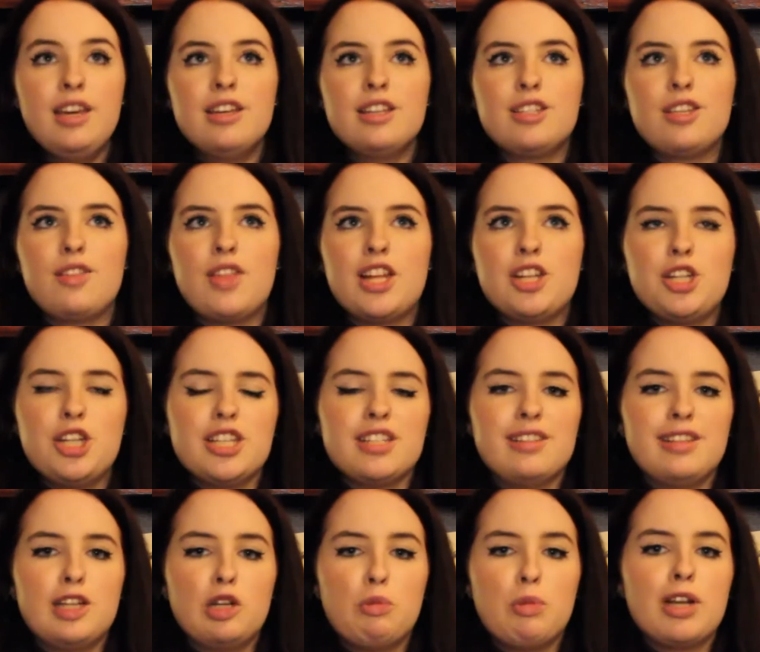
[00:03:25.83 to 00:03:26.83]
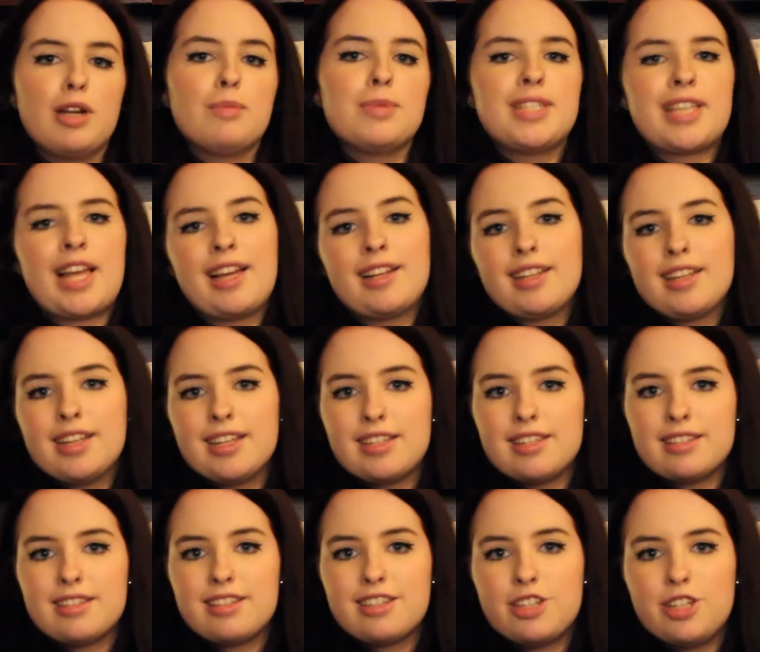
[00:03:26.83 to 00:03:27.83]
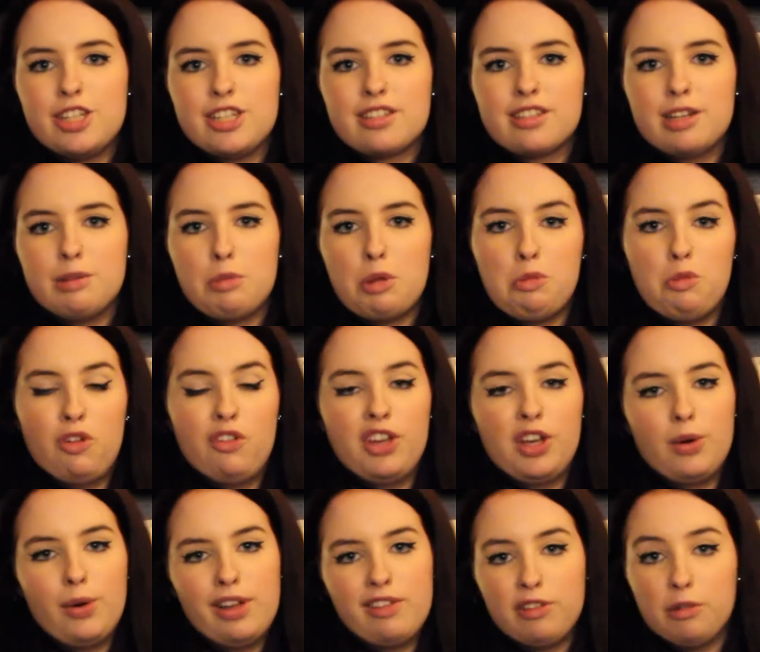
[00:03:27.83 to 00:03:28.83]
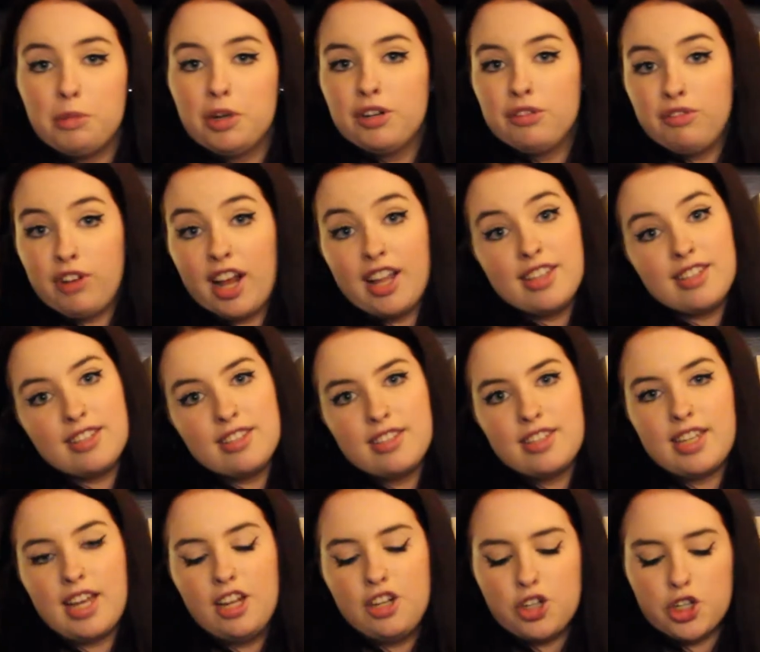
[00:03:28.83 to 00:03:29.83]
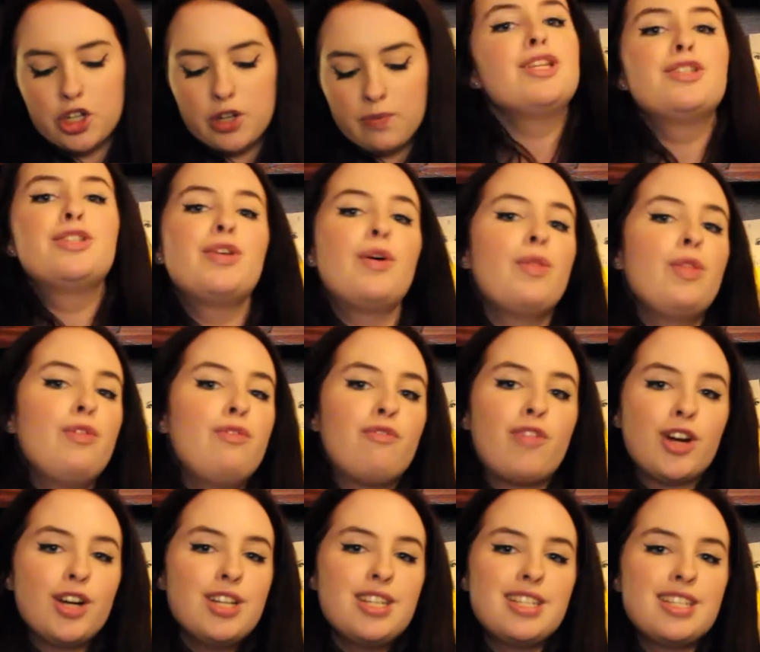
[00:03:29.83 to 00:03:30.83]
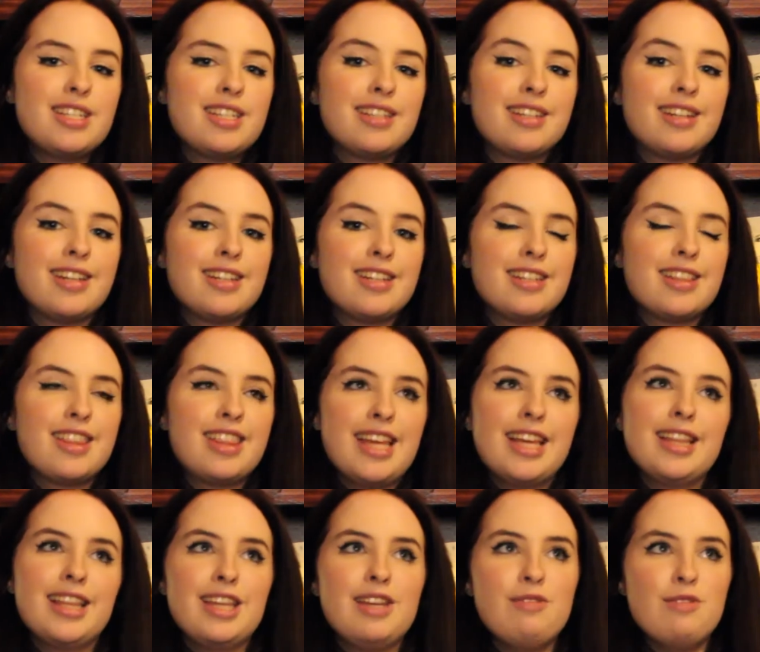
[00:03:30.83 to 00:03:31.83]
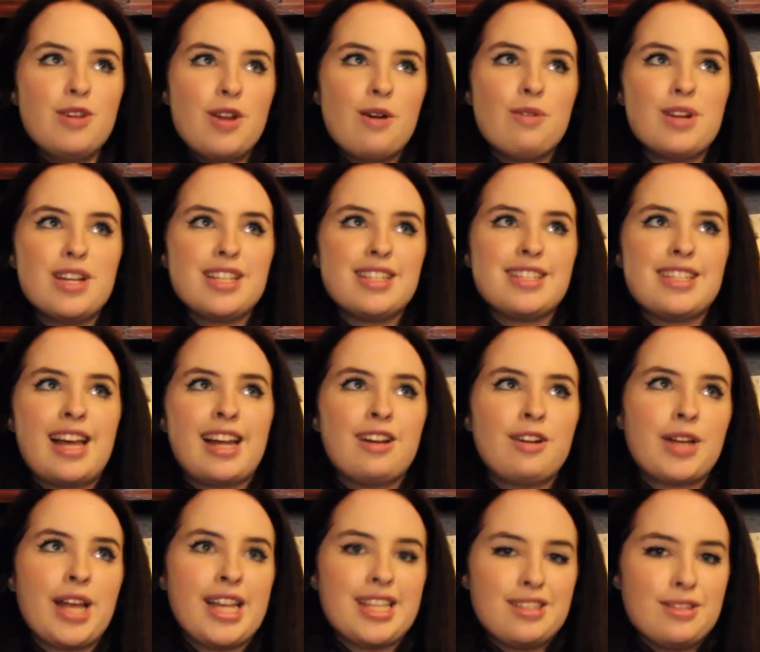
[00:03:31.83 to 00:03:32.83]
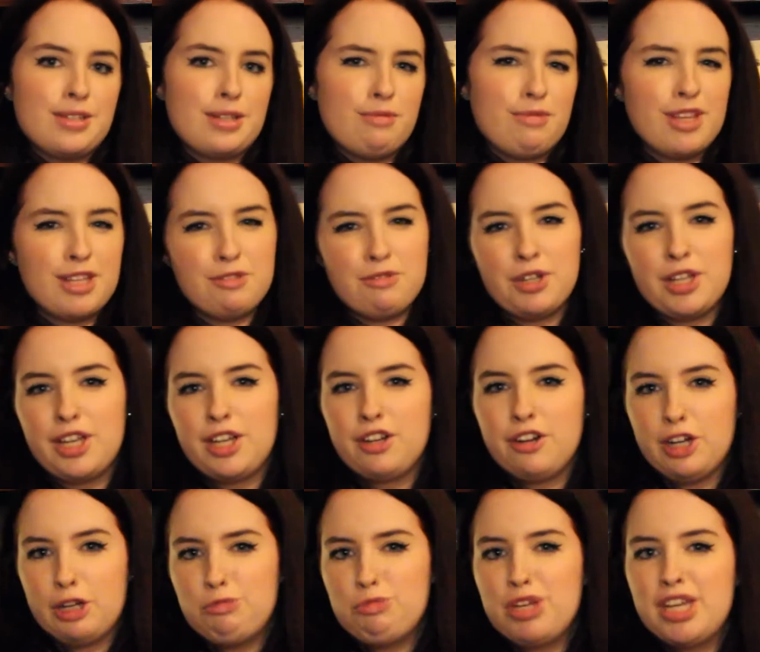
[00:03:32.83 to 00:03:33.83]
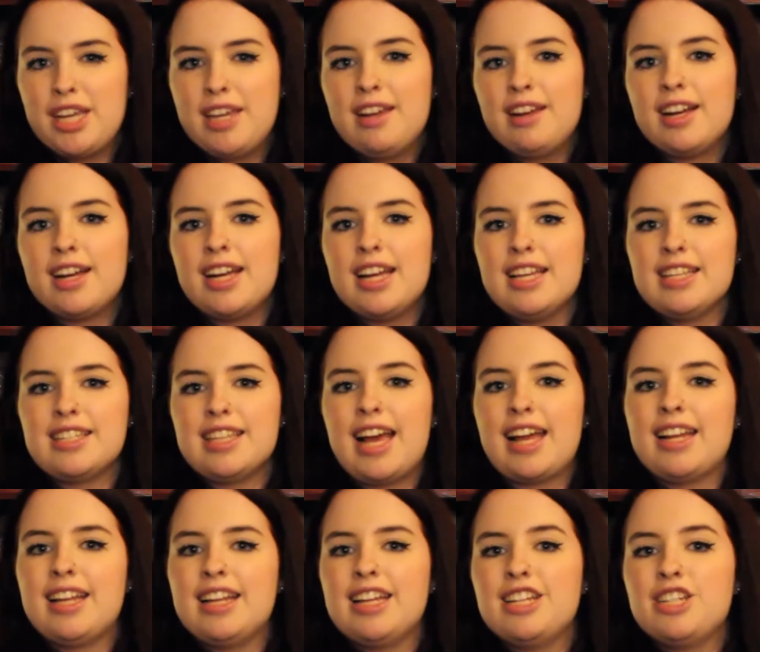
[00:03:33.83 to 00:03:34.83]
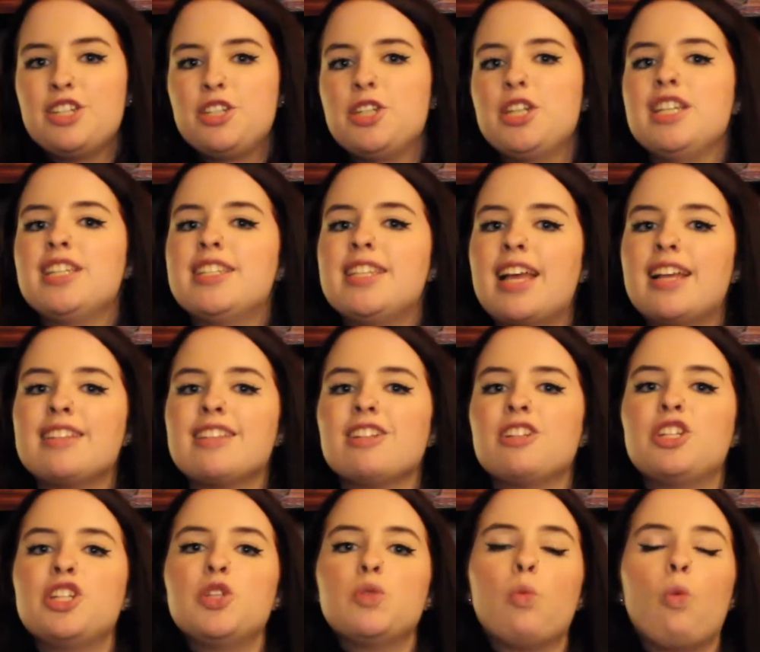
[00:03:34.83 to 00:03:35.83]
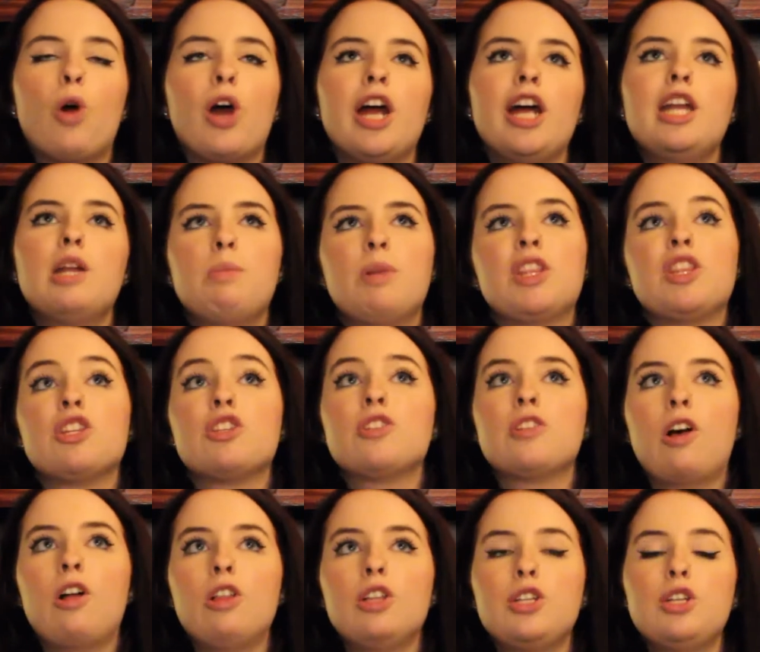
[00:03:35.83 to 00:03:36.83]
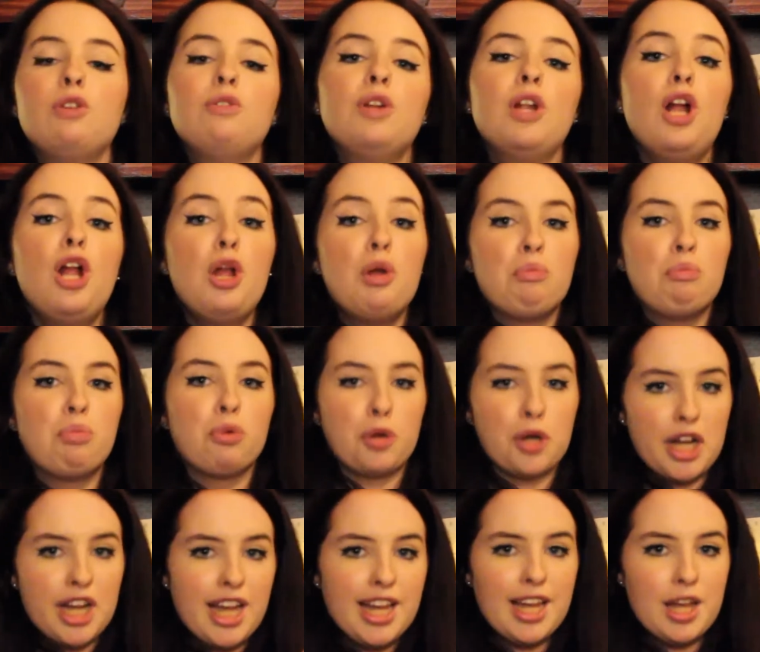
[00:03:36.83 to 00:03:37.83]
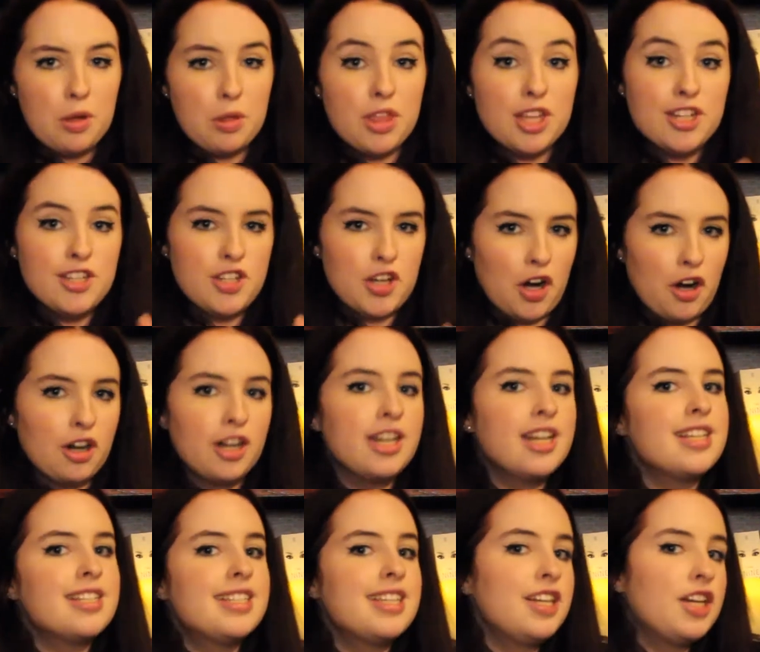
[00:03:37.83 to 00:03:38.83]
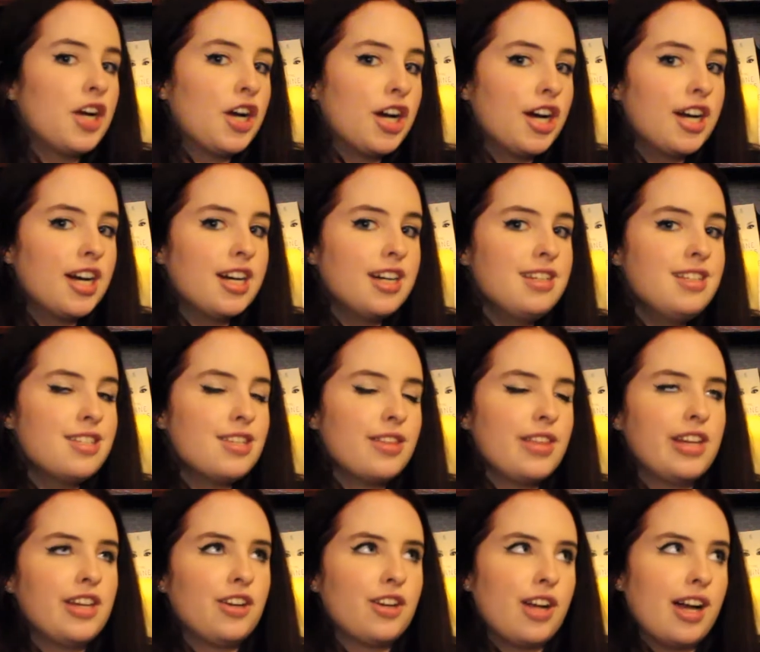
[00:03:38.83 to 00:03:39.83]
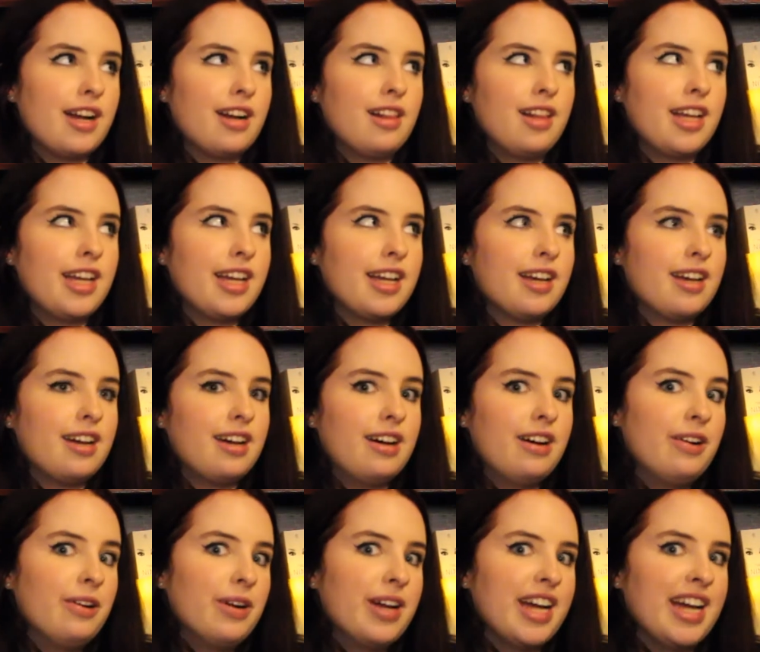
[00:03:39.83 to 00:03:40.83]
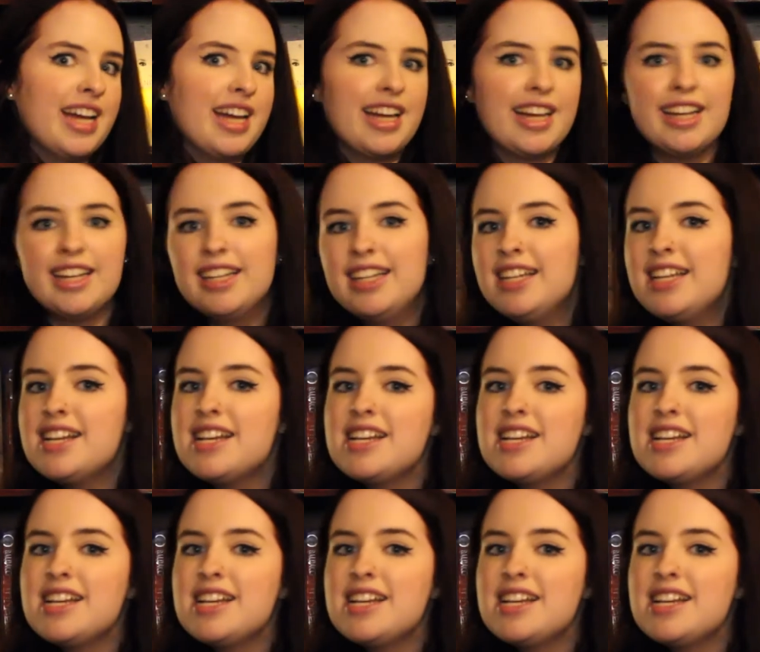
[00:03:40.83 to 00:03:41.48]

So then she's a little bit upset because she's going to be moving away from her friends and such. So the first thing that you notice that, okay, so something's really creepy here, is that she says that she's worried about the solitude bringing out the darkness in her. So then you're kind of okay.